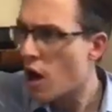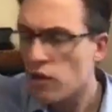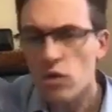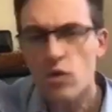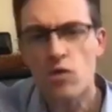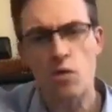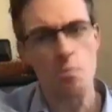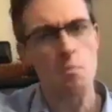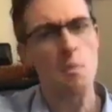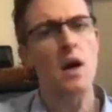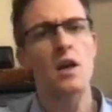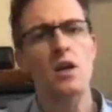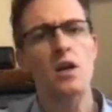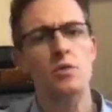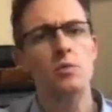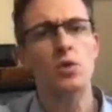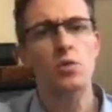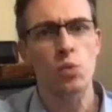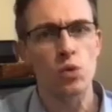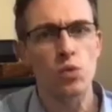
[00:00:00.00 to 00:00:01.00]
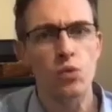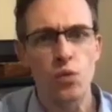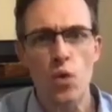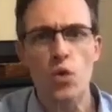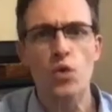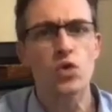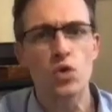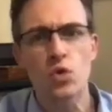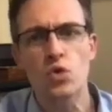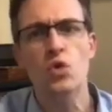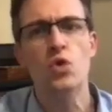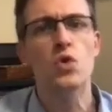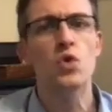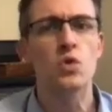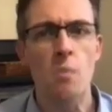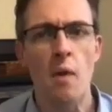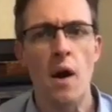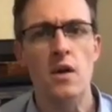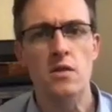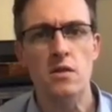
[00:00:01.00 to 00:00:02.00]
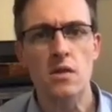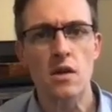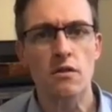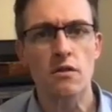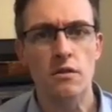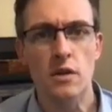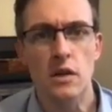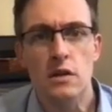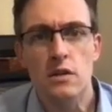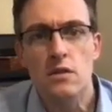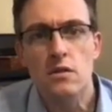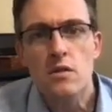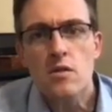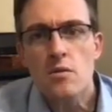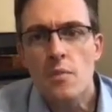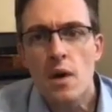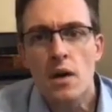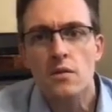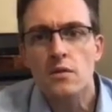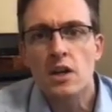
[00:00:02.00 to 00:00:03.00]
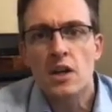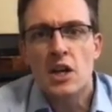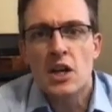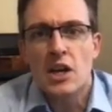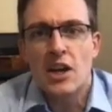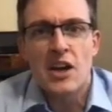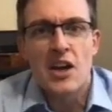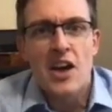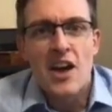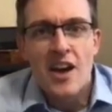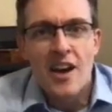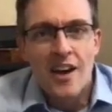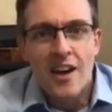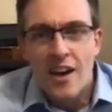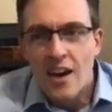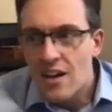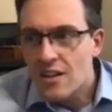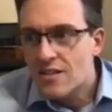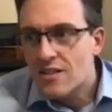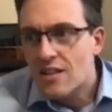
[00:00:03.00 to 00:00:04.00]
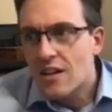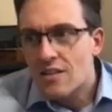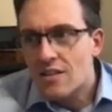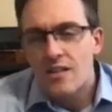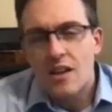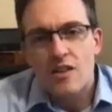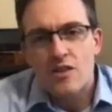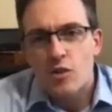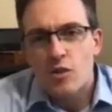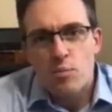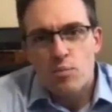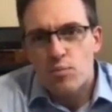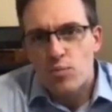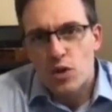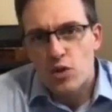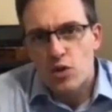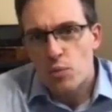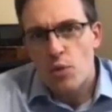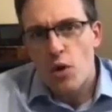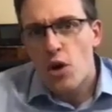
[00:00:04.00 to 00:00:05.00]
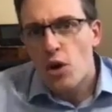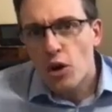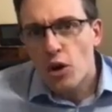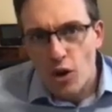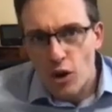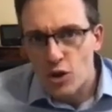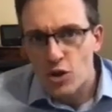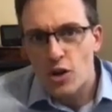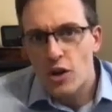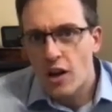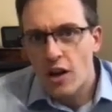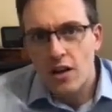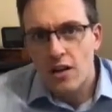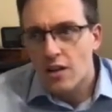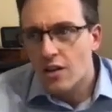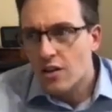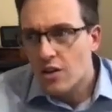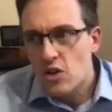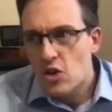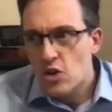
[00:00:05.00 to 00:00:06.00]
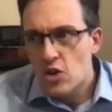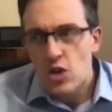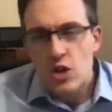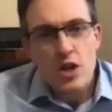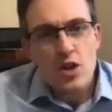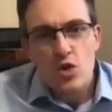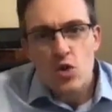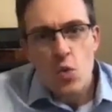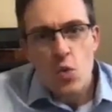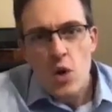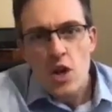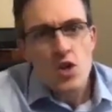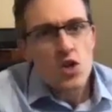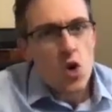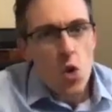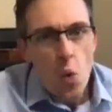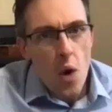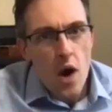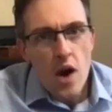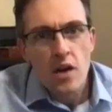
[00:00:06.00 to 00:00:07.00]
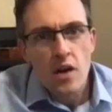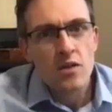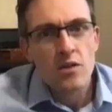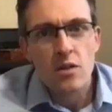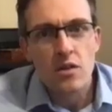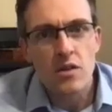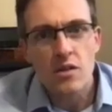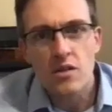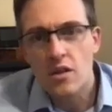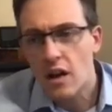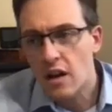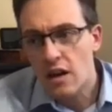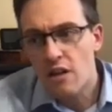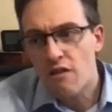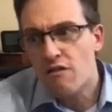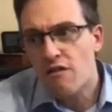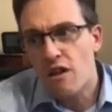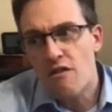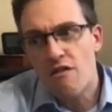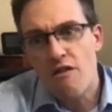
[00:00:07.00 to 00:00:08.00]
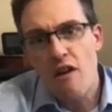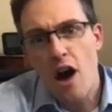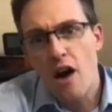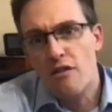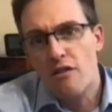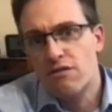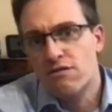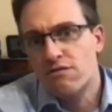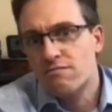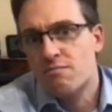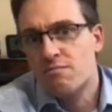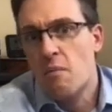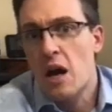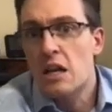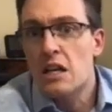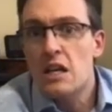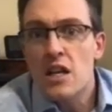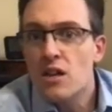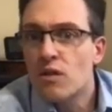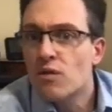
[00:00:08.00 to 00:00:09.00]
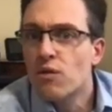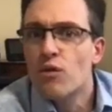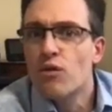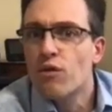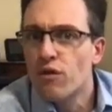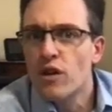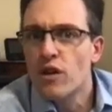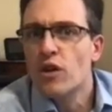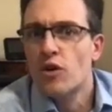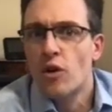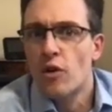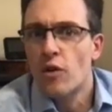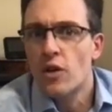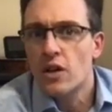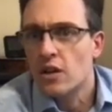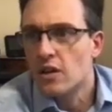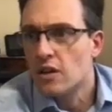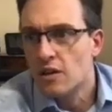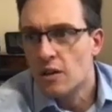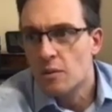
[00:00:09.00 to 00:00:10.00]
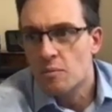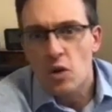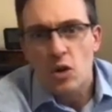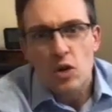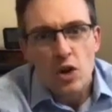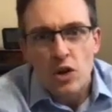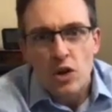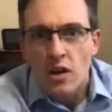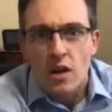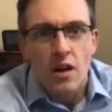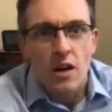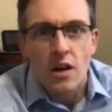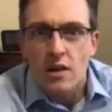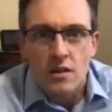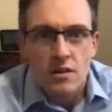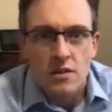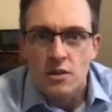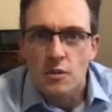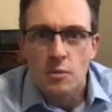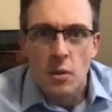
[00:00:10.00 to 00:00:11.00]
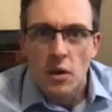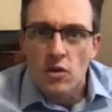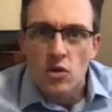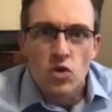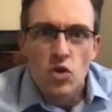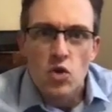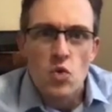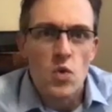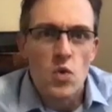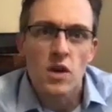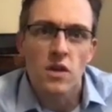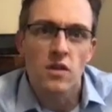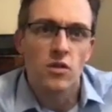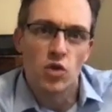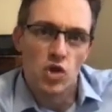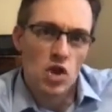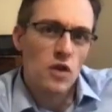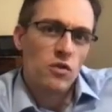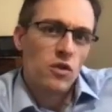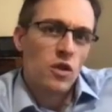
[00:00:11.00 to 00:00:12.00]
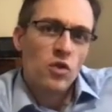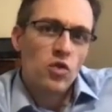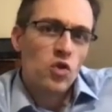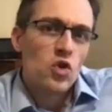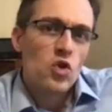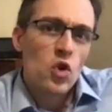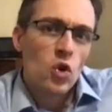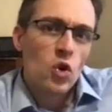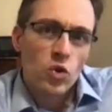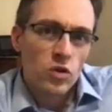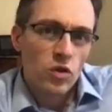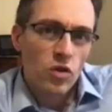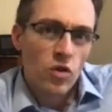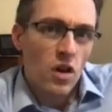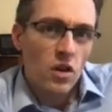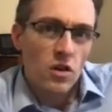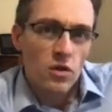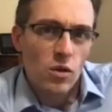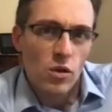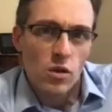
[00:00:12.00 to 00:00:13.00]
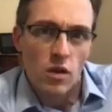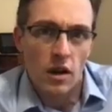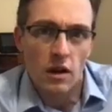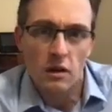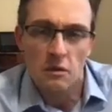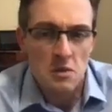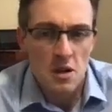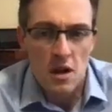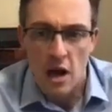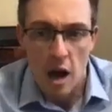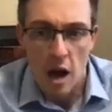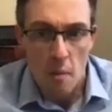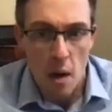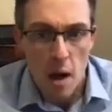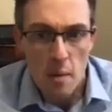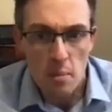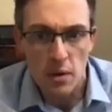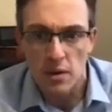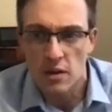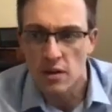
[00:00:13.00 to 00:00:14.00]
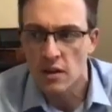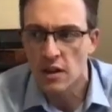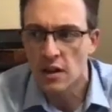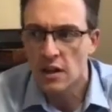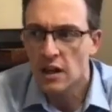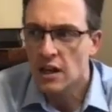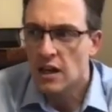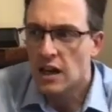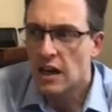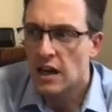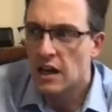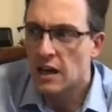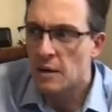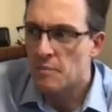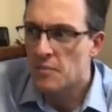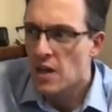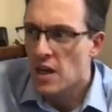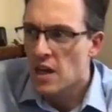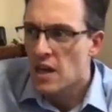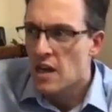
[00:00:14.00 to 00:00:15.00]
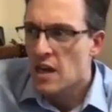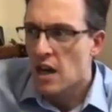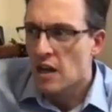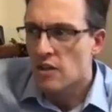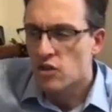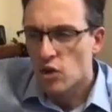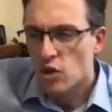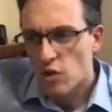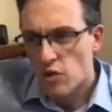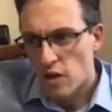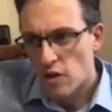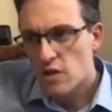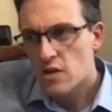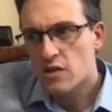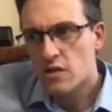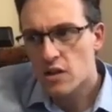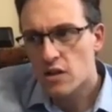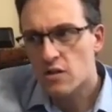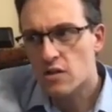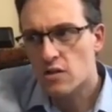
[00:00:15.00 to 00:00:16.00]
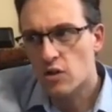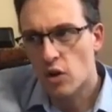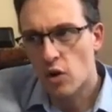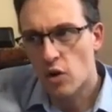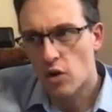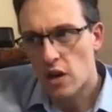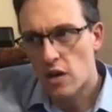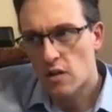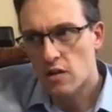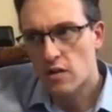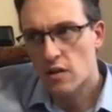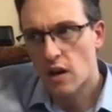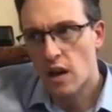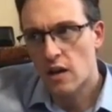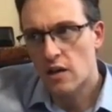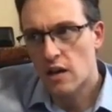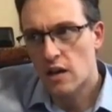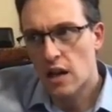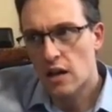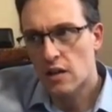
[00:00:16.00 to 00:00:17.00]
the management would force you to use my stuff. I'm like, no, man. It's a product culture. Like, you need to win your into this. Like, if I have my needs fulfilled already, I'm not gonna spend 2 weeks shifting to your great tool. Like, I'm happy. And so there is this, it's and